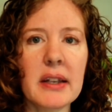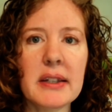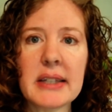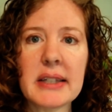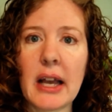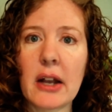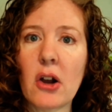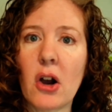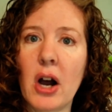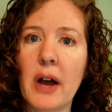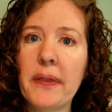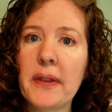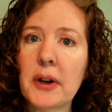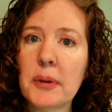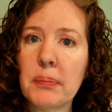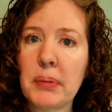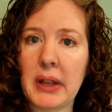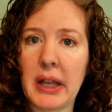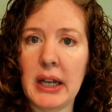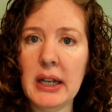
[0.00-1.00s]
is that on
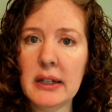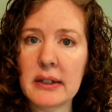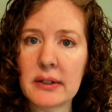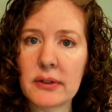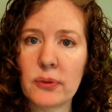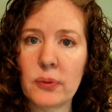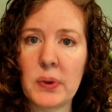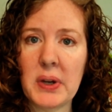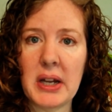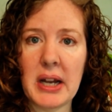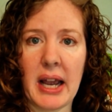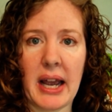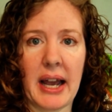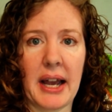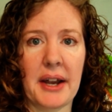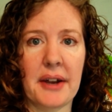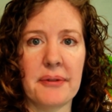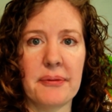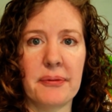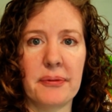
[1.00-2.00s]
their plate, we
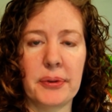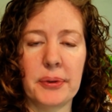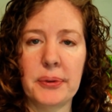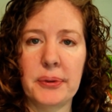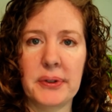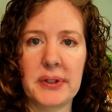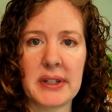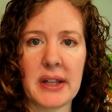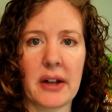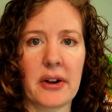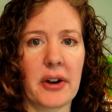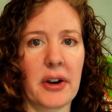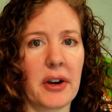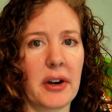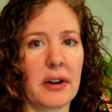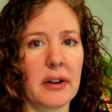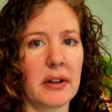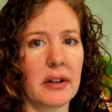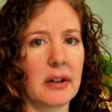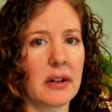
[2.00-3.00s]
have foods that
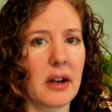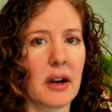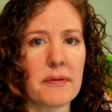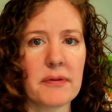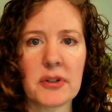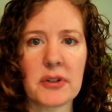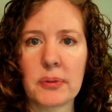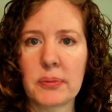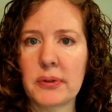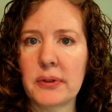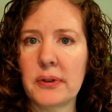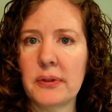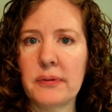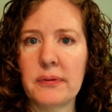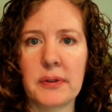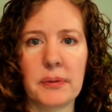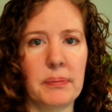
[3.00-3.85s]
are comfortable,